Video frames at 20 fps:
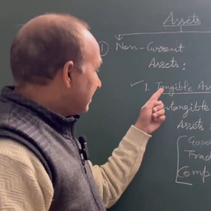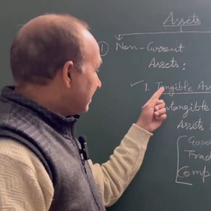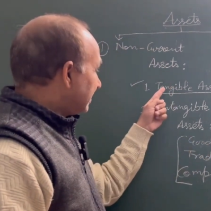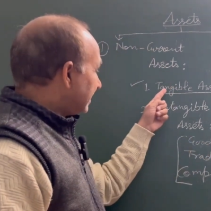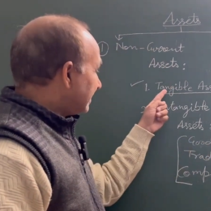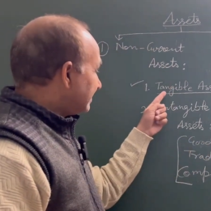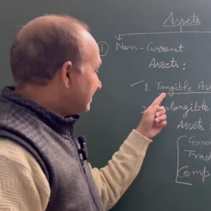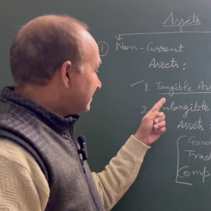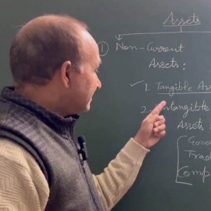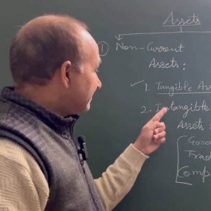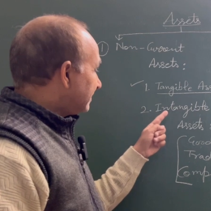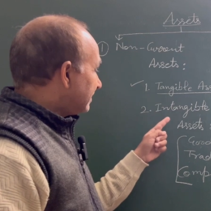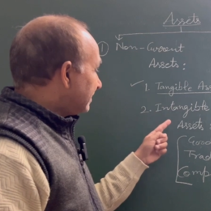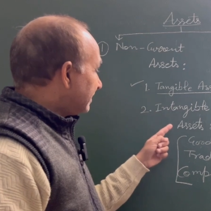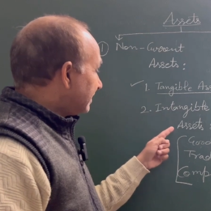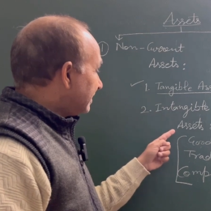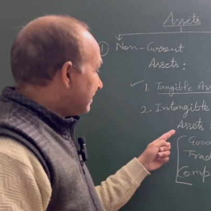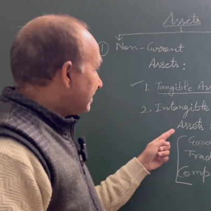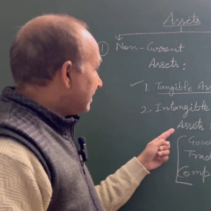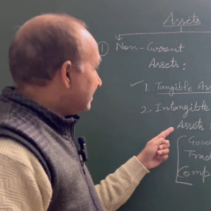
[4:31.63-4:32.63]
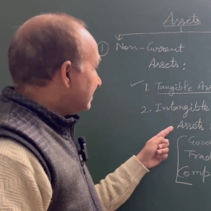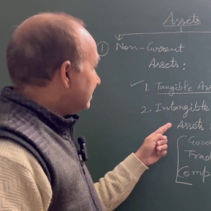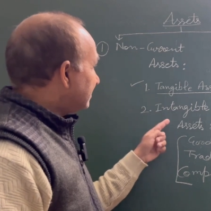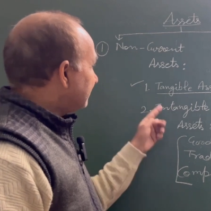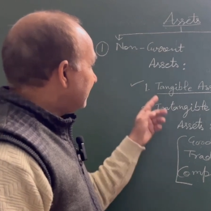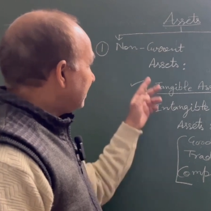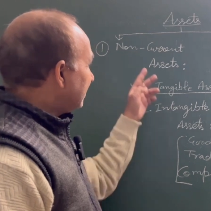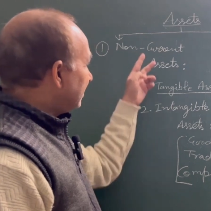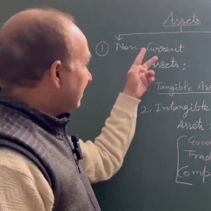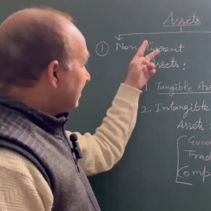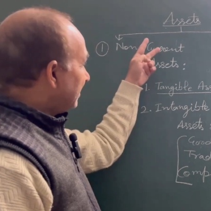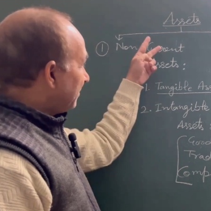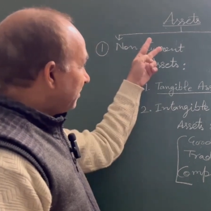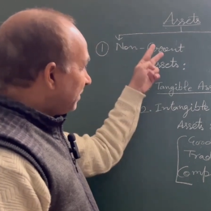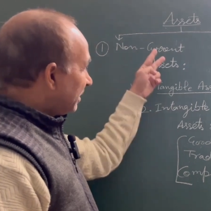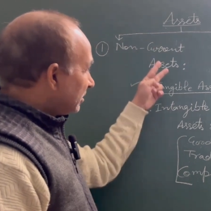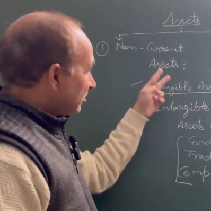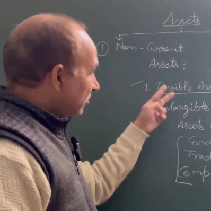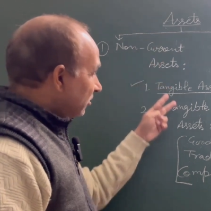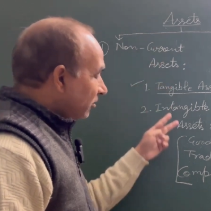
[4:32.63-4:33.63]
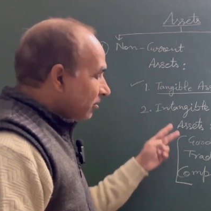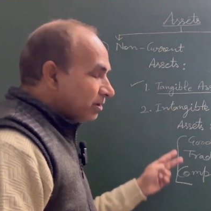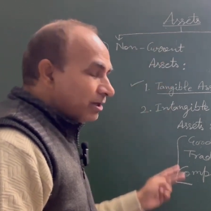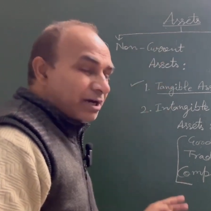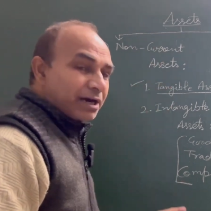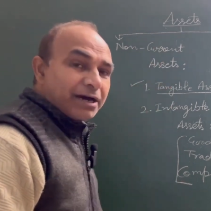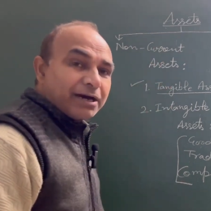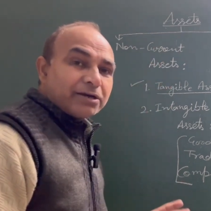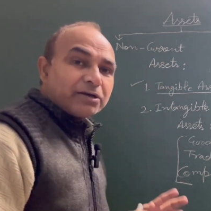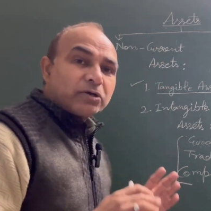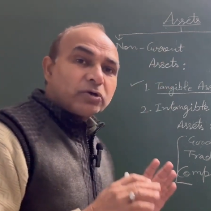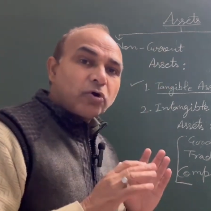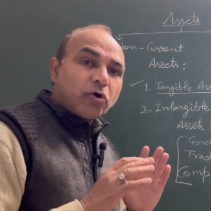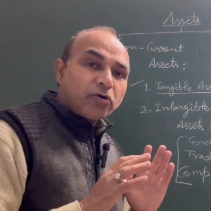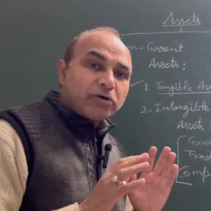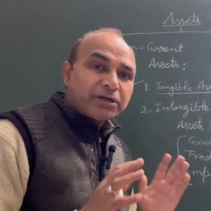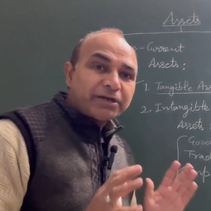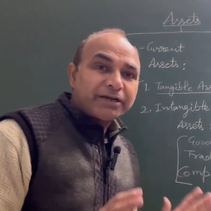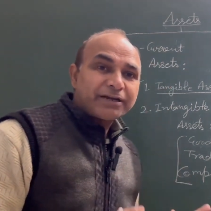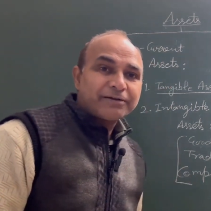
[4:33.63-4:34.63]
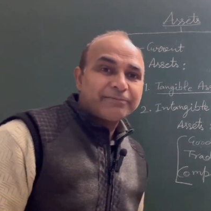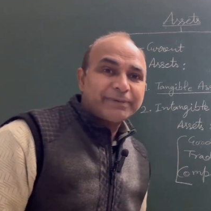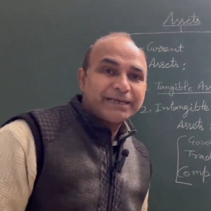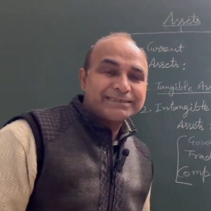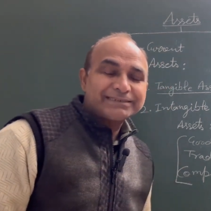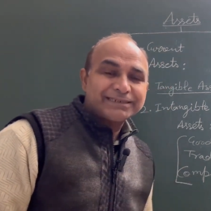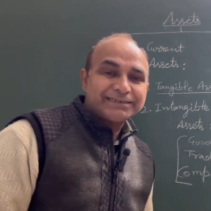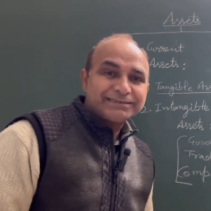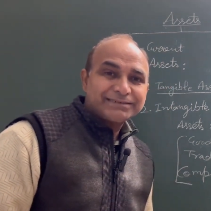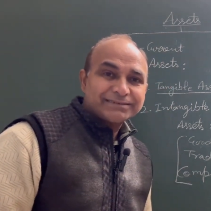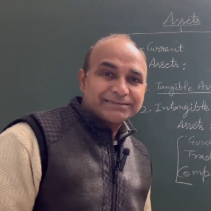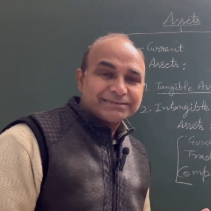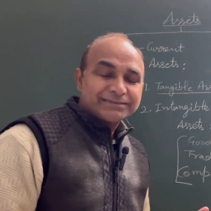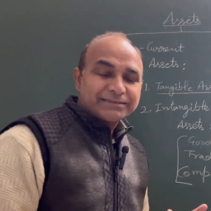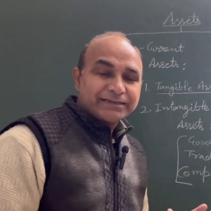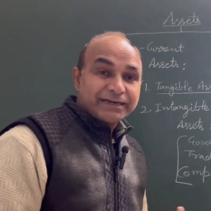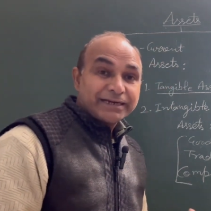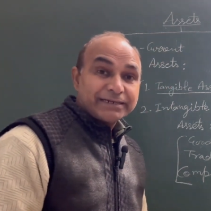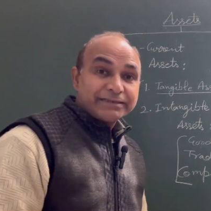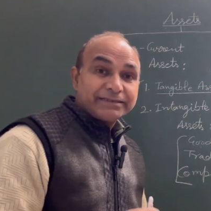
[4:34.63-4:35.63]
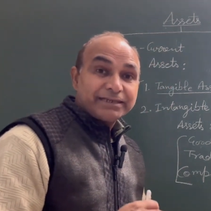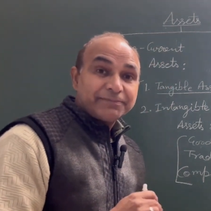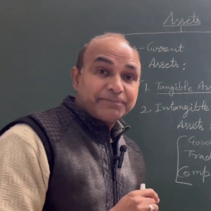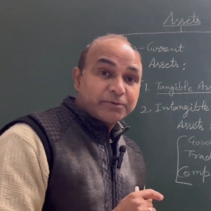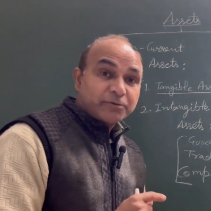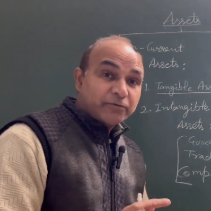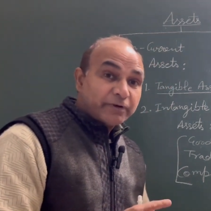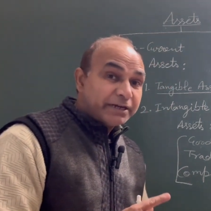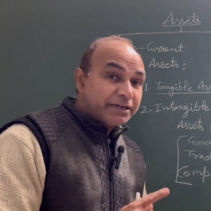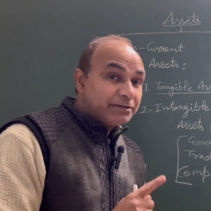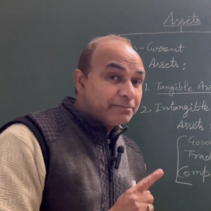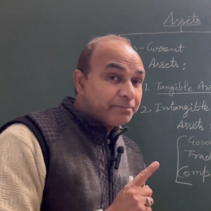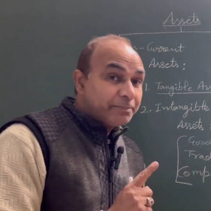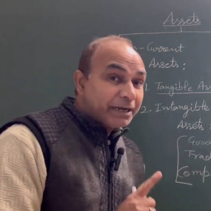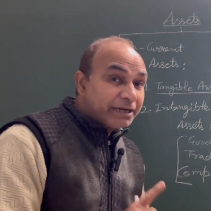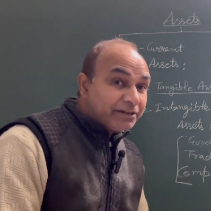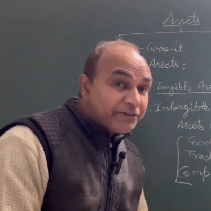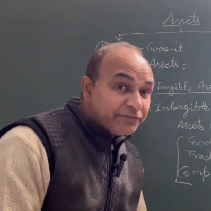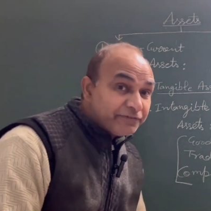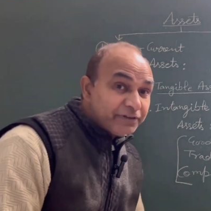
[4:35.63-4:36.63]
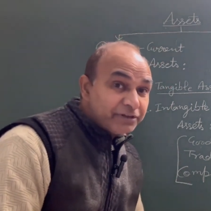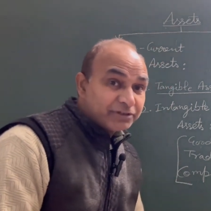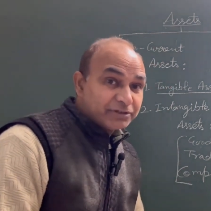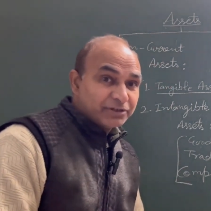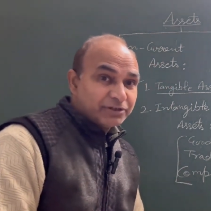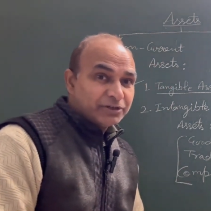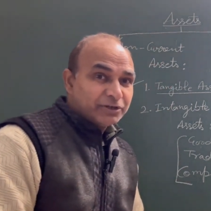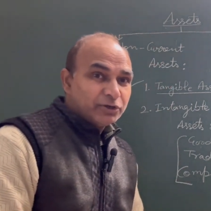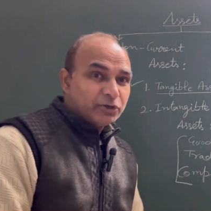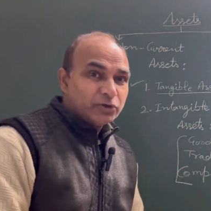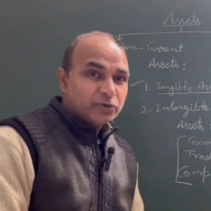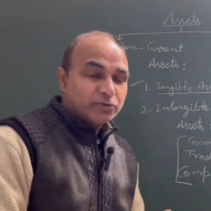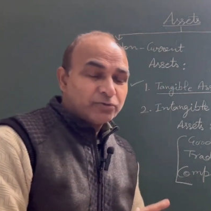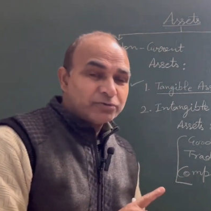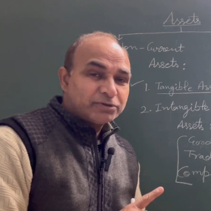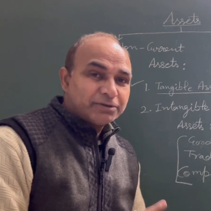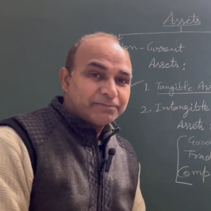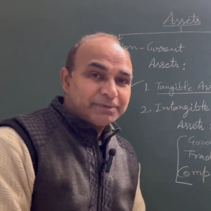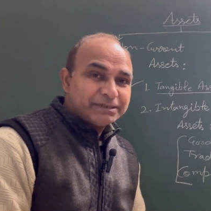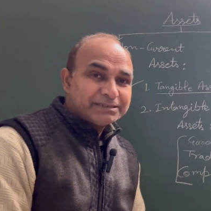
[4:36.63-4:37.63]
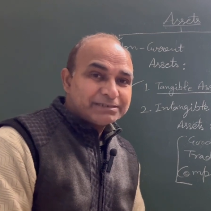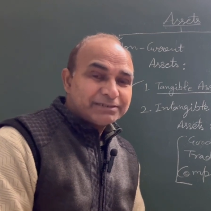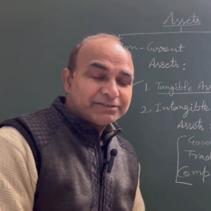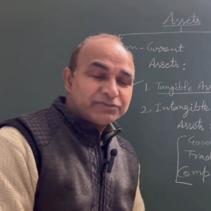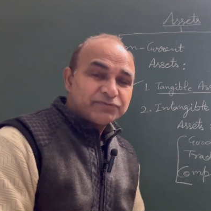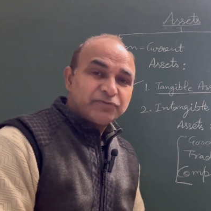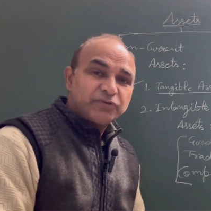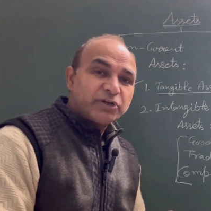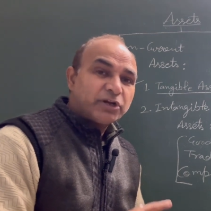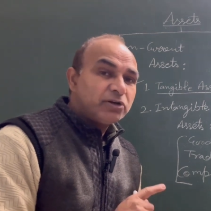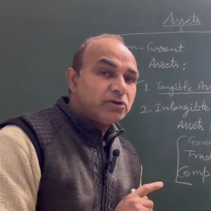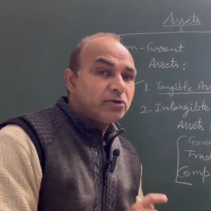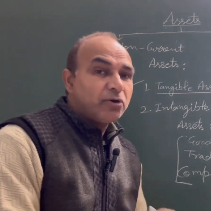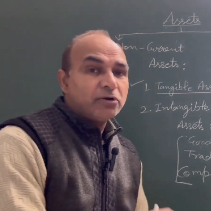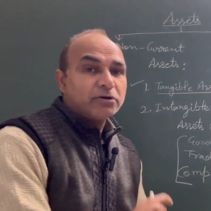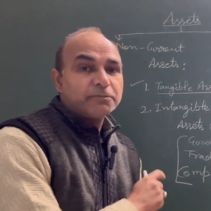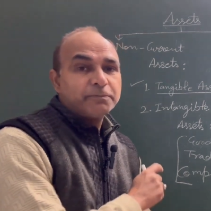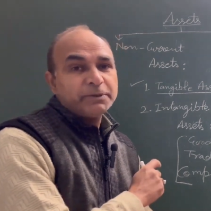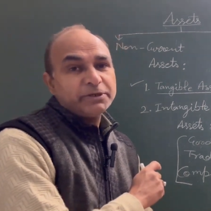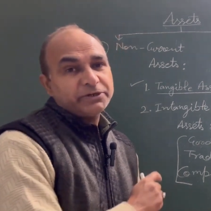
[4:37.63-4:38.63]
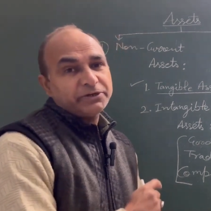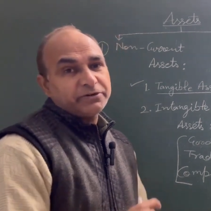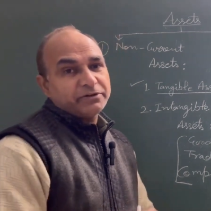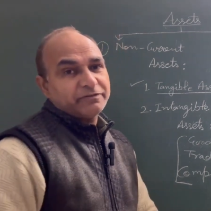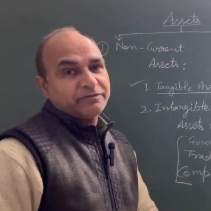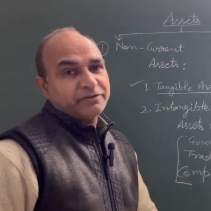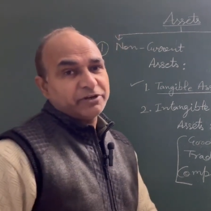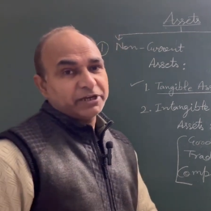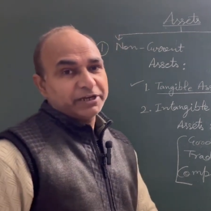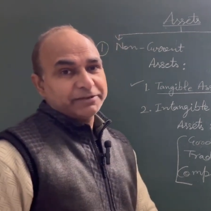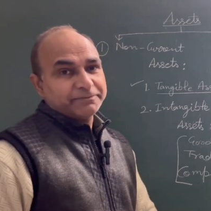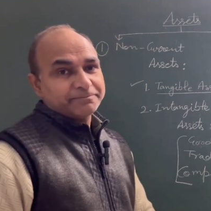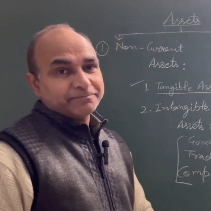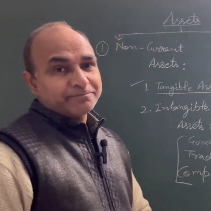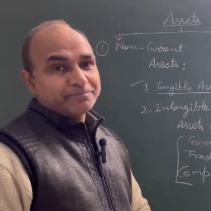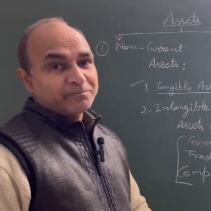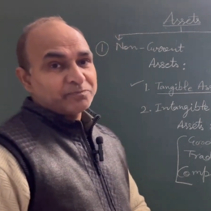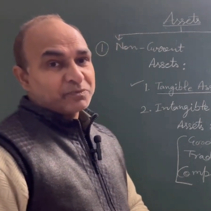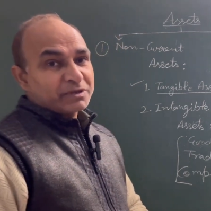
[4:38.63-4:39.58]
tangible, intangible, but all are long-term assets and they provide benefit to the business for a long period of time.